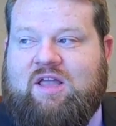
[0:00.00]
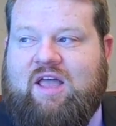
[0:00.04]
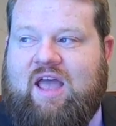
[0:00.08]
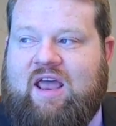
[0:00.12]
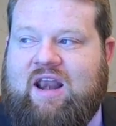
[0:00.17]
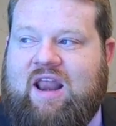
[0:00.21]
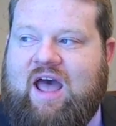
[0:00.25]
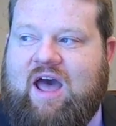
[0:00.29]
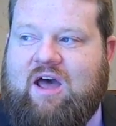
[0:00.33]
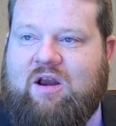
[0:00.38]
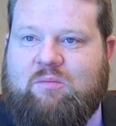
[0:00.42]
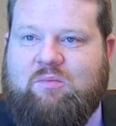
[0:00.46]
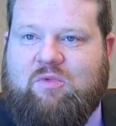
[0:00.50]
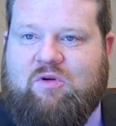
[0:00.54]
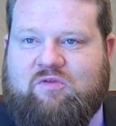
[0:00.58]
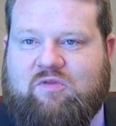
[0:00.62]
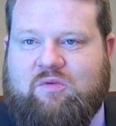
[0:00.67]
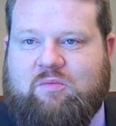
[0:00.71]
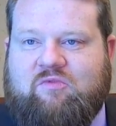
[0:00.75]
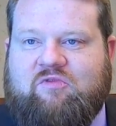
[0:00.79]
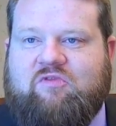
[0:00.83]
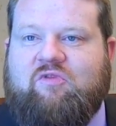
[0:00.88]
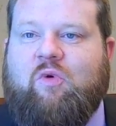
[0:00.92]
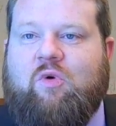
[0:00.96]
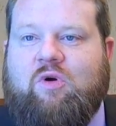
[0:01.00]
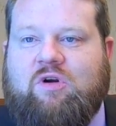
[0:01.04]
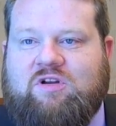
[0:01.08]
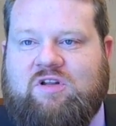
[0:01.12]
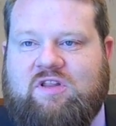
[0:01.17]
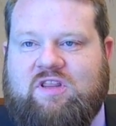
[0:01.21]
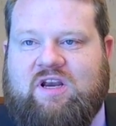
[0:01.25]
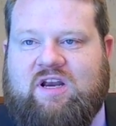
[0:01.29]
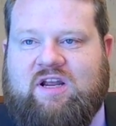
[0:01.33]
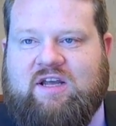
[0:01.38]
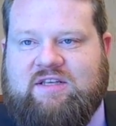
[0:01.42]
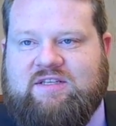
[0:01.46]
and how to move them forward
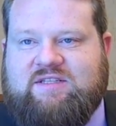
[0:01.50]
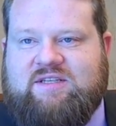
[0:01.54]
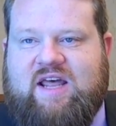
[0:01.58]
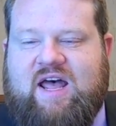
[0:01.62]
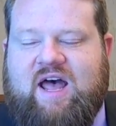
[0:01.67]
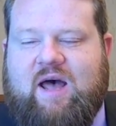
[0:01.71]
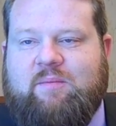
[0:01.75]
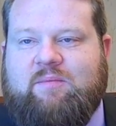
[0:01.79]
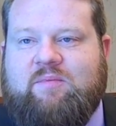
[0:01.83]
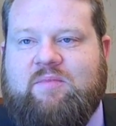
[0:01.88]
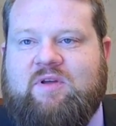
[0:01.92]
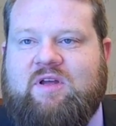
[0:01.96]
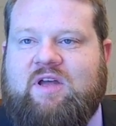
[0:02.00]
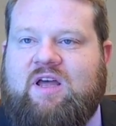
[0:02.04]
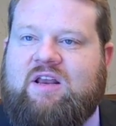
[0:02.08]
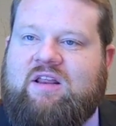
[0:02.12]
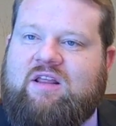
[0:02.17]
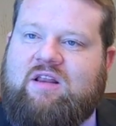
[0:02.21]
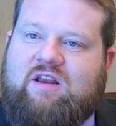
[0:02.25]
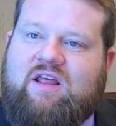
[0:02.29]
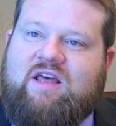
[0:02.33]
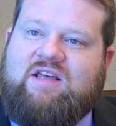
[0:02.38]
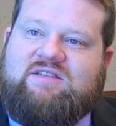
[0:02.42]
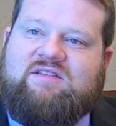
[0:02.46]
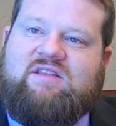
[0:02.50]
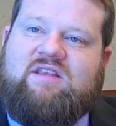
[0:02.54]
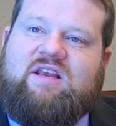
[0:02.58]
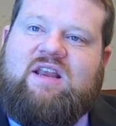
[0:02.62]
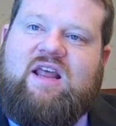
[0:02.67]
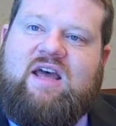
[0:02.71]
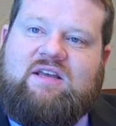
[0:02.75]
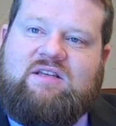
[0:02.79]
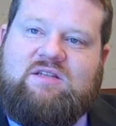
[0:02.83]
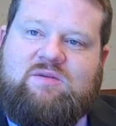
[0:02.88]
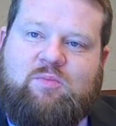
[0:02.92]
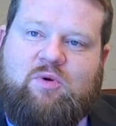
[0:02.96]
to the next step. And then as the
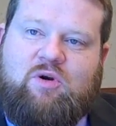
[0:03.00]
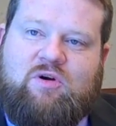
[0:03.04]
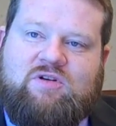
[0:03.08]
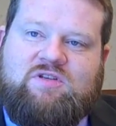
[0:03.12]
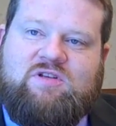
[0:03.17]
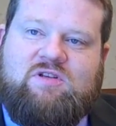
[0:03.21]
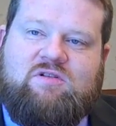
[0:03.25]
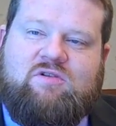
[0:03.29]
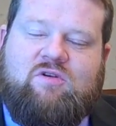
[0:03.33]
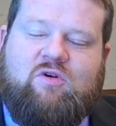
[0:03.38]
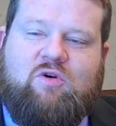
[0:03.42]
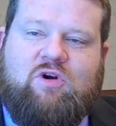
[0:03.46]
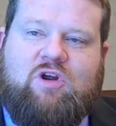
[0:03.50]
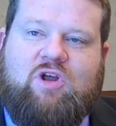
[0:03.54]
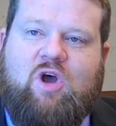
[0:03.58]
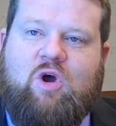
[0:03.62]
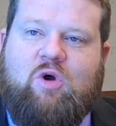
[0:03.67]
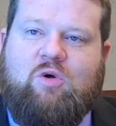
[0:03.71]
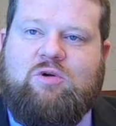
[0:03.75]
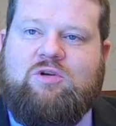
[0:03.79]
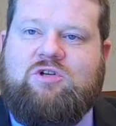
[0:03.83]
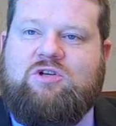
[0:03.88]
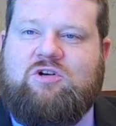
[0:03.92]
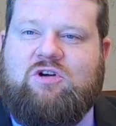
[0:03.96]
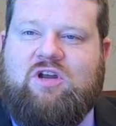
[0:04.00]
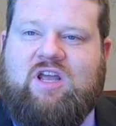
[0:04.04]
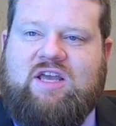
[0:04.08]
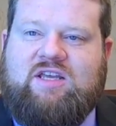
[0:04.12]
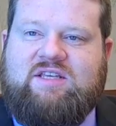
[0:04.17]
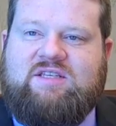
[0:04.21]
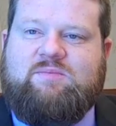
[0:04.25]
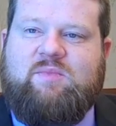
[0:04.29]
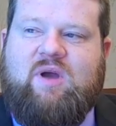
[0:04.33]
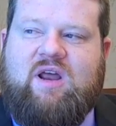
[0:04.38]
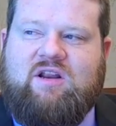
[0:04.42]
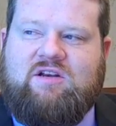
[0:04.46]
next person or coach or
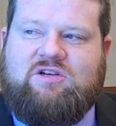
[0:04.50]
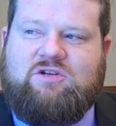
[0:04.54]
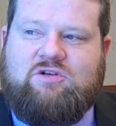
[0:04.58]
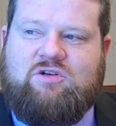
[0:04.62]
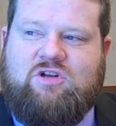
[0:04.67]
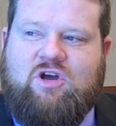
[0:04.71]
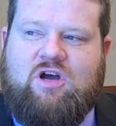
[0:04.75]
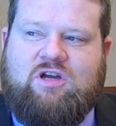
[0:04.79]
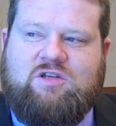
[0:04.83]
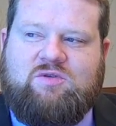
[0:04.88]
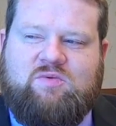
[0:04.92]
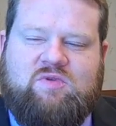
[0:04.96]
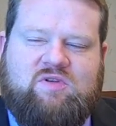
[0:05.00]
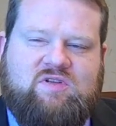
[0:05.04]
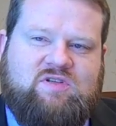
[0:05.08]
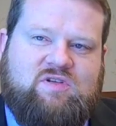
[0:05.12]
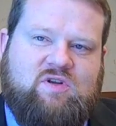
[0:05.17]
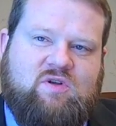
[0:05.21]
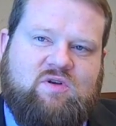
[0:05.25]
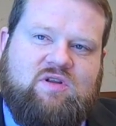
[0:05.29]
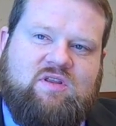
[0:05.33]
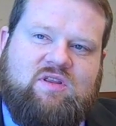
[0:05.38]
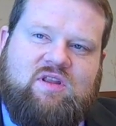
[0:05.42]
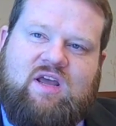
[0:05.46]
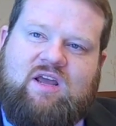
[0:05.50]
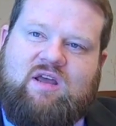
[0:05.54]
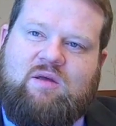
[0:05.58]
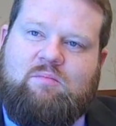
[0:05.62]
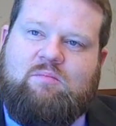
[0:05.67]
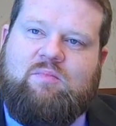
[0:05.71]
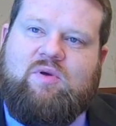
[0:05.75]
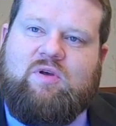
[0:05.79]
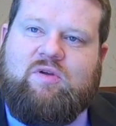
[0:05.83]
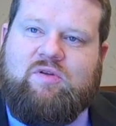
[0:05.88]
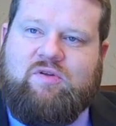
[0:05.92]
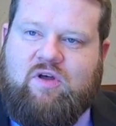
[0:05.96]
case manager talks with the student, they can
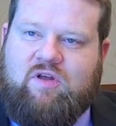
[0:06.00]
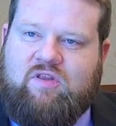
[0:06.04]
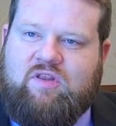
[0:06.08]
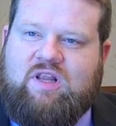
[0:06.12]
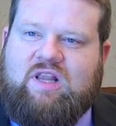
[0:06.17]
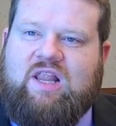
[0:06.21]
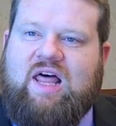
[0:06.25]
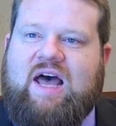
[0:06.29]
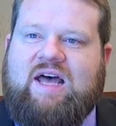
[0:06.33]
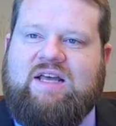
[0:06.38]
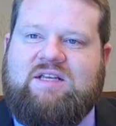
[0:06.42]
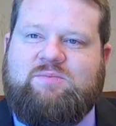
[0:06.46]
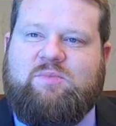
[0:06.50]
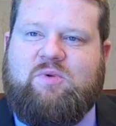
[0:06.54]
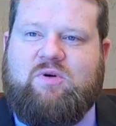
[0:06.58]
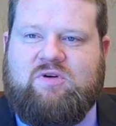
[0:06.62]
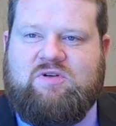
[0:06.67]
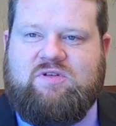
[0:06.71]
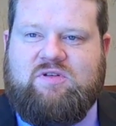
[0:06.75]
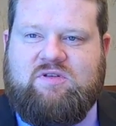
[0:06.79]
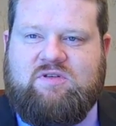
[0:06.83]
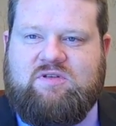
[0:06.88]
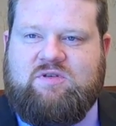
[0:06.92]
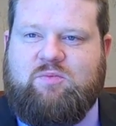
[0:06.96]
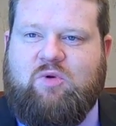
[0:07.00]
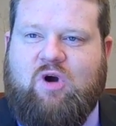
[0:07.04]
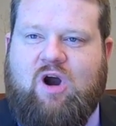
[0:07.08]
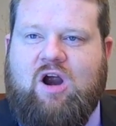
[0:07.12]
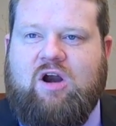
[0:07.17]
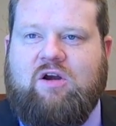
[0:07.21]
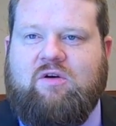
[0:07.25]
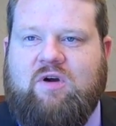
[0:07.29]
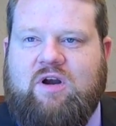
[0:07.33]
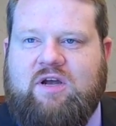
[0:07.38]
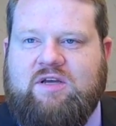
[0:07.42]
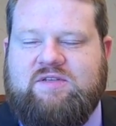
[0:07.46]
build on the last person's
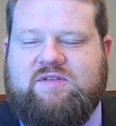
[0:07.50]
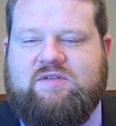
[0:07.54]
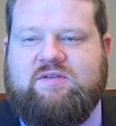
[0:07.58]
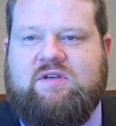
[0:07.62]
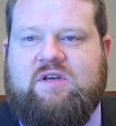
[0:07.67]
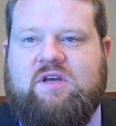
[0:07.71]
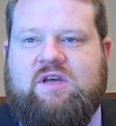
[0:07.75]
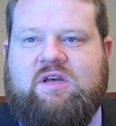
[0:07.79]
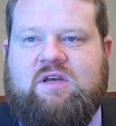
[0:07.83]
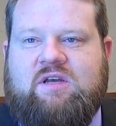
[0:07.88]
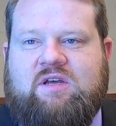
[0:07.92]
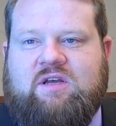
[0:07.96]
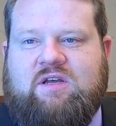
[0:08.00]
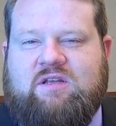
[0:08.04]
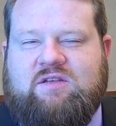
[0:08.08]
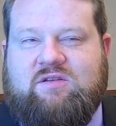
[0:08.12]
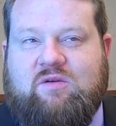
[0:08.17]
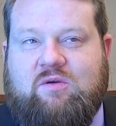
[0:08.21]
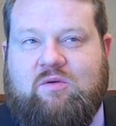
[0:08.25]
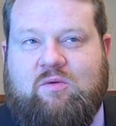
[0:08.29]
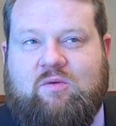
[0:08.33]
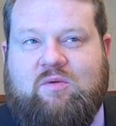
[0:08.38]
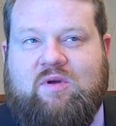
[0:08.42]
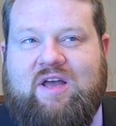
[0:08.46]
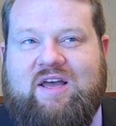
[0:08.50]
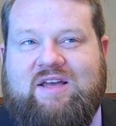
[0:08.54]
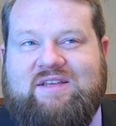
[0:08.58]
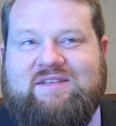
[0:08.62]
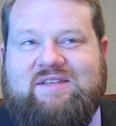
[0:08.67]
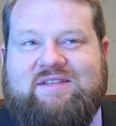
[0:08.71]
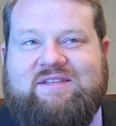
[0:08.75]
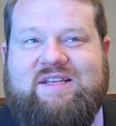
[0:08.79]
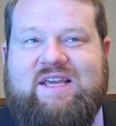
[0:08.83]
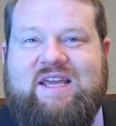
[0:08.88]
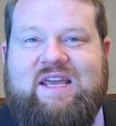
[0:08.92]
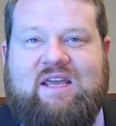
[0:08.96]
progress. And so
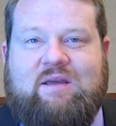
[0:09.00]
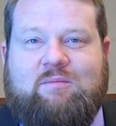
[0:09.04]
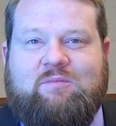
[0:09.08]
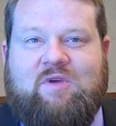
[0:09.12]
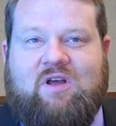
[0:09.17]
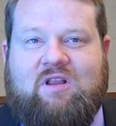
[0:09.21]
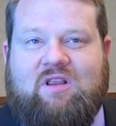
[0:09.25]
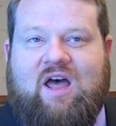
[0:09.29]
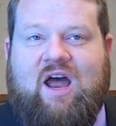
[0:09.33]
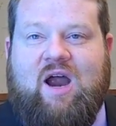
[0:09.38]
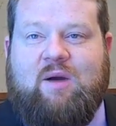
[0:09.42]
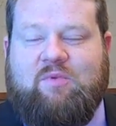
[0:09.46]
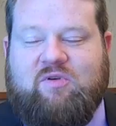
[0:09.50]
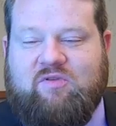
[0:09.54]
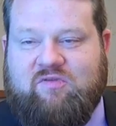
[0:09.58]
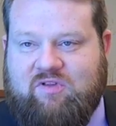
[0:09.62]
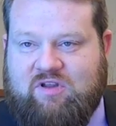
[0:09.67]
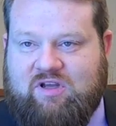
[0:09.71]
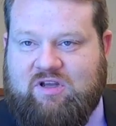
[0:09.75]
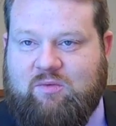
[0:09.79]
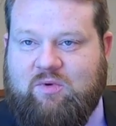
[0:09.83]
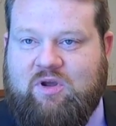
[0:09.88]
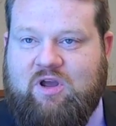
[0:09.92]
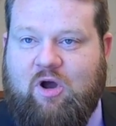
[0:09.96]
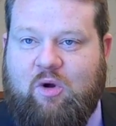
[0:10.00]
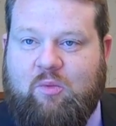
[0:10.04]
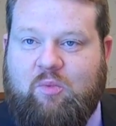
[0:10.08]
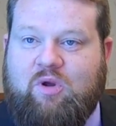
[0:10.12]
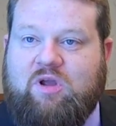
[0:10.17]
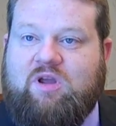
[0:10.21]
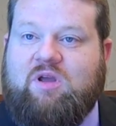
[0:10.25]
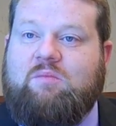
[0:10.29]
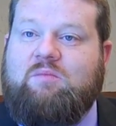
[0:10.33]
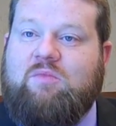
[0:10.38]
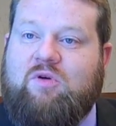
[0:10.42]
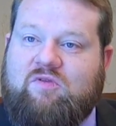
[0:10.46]
as a team, collaboratively, we hope
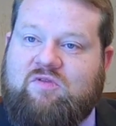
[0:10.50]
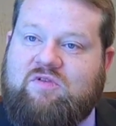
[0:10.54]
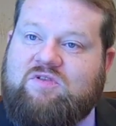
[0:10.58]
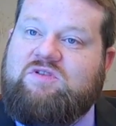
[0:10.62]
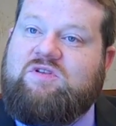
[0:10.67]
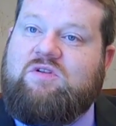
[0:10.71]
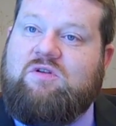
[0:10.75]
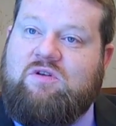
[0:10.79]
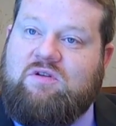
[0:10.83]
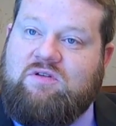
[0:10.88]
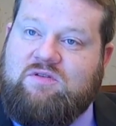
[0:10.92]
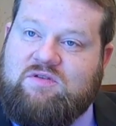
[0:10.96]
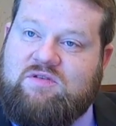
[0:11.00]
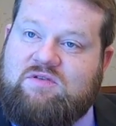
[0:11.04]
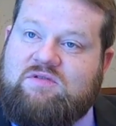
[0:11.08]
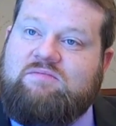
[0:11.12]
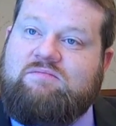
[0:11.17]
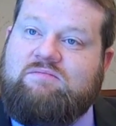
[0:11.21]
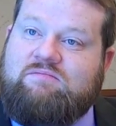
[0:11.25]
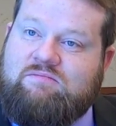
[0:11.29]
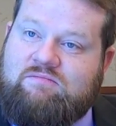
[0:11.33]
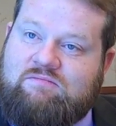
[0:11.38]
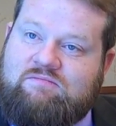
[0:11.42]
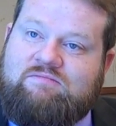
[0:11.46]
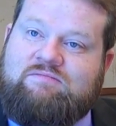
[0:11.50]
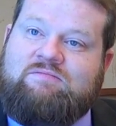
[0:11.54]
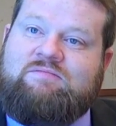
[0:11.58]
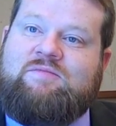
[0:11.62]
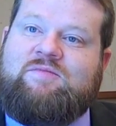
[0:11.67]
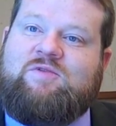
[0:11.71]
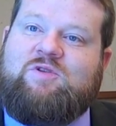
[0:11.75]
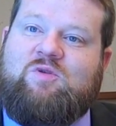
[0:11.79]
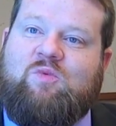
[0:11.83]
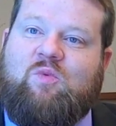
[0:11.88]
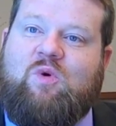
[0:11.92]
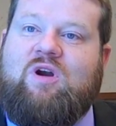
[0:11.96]
we can move the students
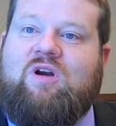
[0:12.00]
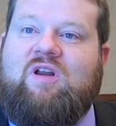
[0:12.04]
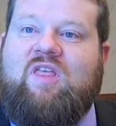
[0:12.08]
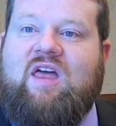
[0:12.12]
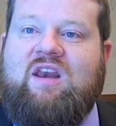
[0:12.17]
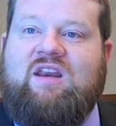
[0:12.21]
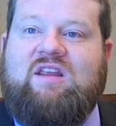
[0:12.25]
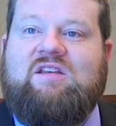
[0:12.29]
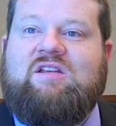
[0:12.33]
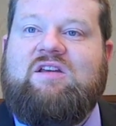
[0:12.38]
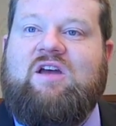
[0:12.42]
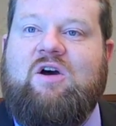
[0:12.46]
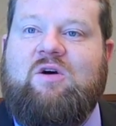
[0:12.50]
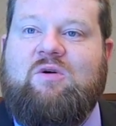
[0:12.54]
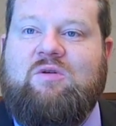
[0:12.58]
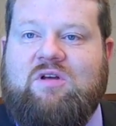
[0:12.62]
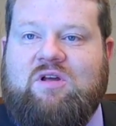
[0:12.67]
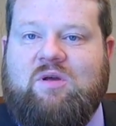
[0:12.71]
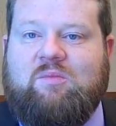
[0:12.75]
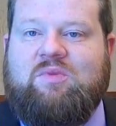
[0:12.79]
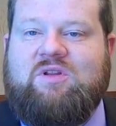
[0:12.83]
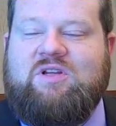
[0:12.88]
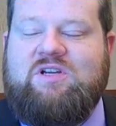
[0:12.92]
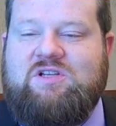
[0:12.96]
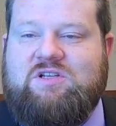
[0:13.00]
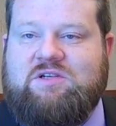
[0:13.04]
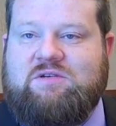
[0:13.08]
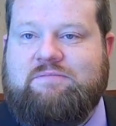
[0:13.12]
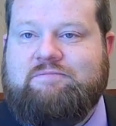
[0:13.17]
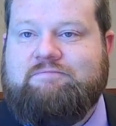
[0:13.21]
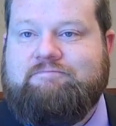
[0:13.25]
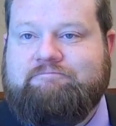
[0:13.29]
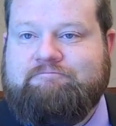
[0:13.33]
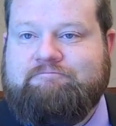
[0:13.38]
to where they need to go to completion.